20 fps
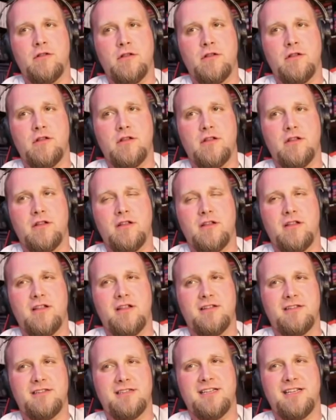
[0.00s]

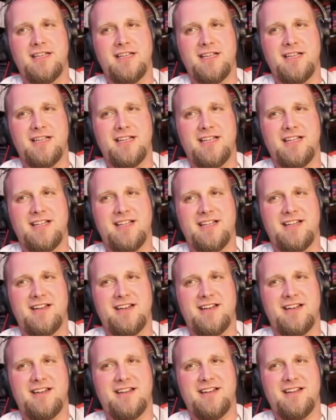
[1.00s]

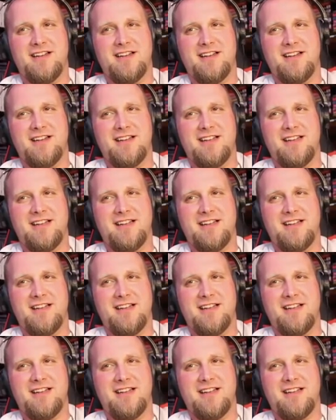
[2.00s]
(not speaking)